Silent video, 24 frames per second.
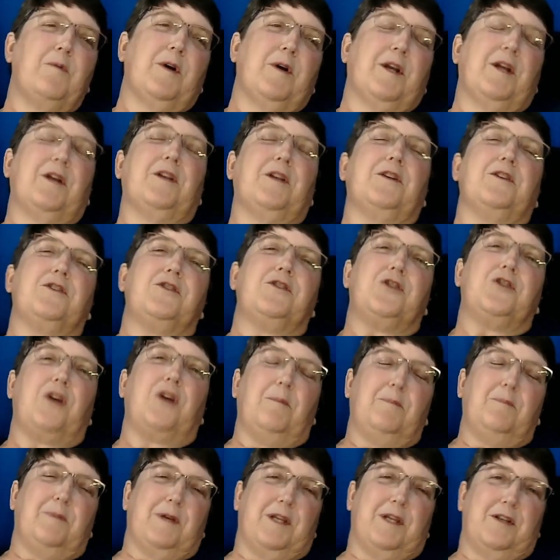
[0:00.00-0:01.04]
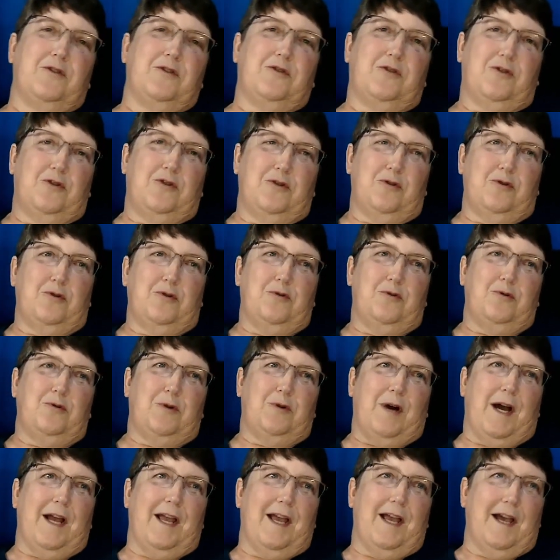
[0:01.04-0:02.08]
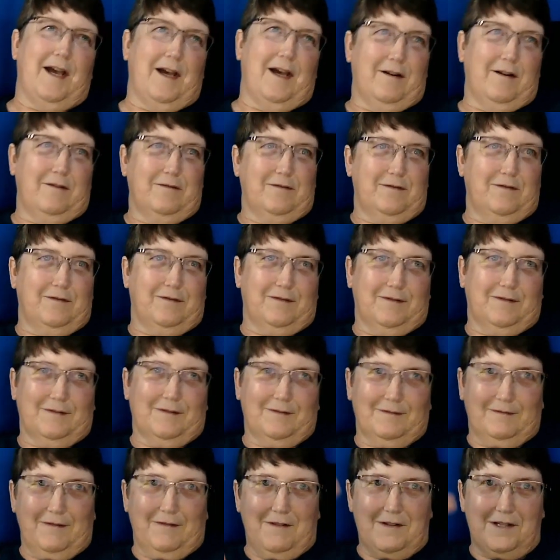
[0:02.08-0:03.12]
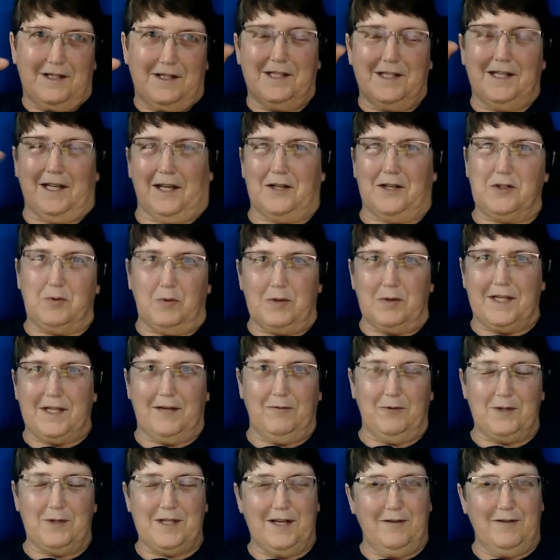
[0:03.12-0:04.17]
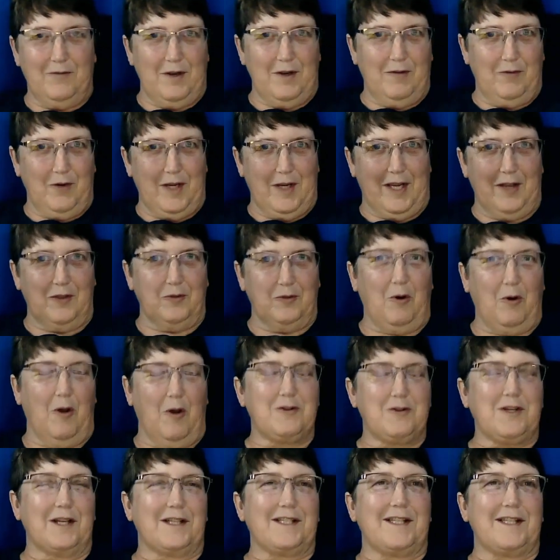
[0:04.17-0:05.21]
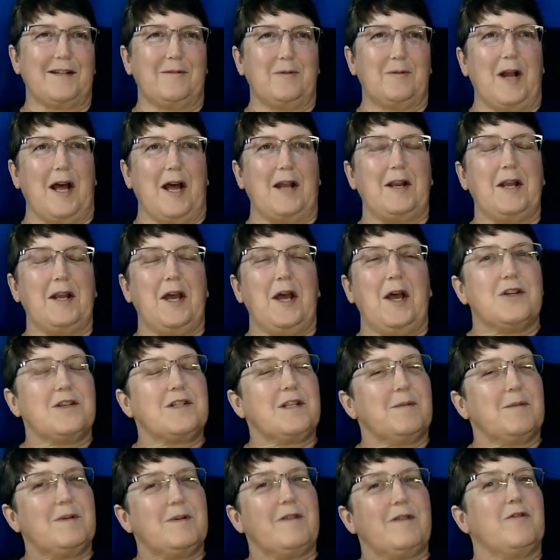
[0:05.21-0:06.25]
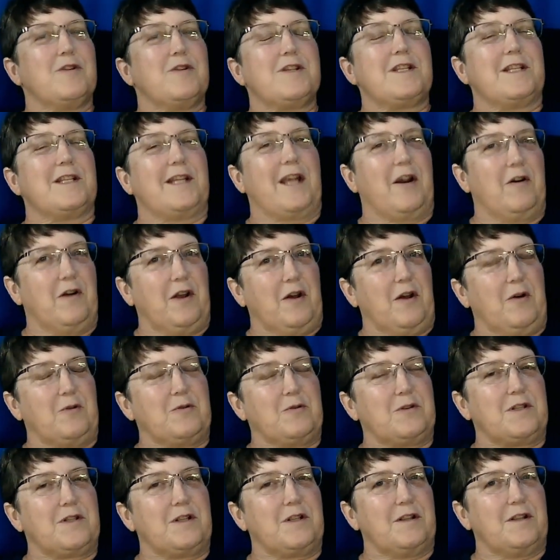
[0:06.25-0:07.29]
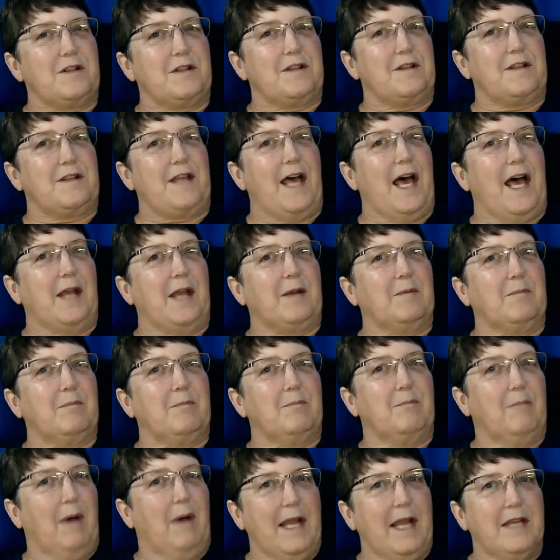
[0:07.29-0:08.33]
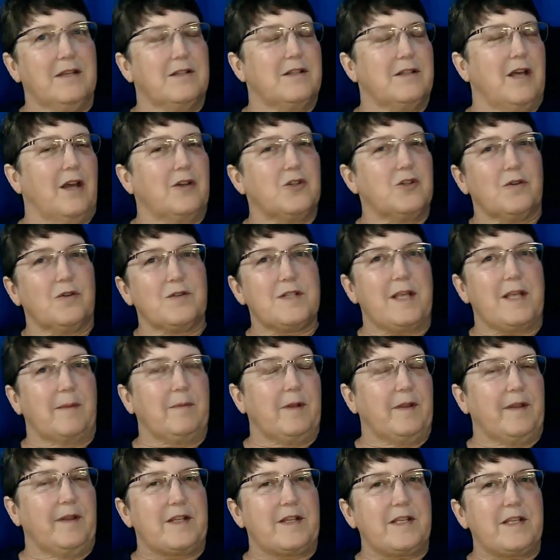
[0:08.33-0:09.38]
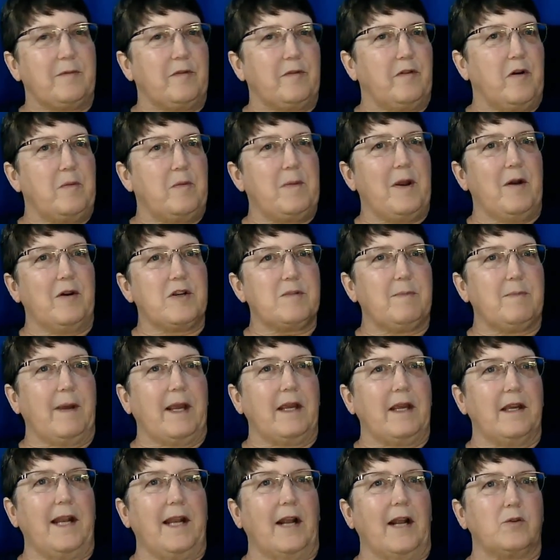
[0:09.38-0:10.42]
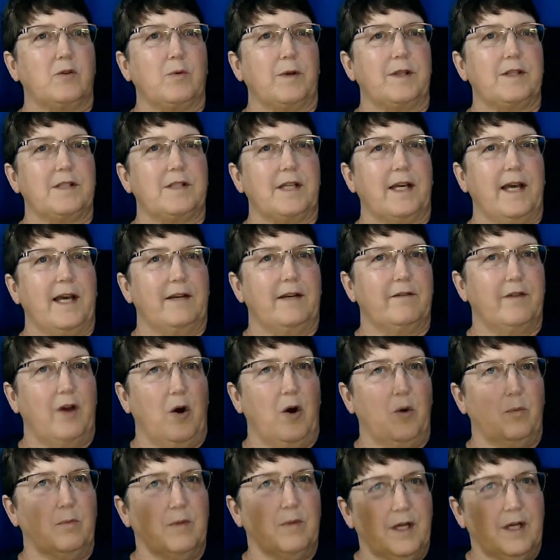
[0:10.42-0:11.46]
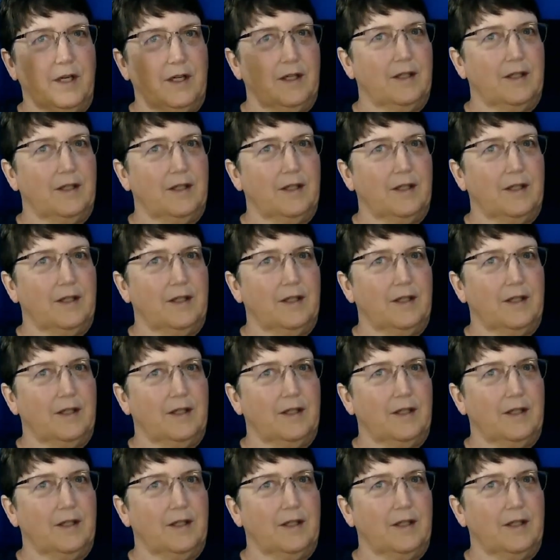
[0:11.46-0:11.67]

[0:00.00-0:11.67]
I want to jump into, I have 6. We'll see if we get through all 6 of them or not. Just some different scenarios that might touch on something that some of our parents might connect with to kind of help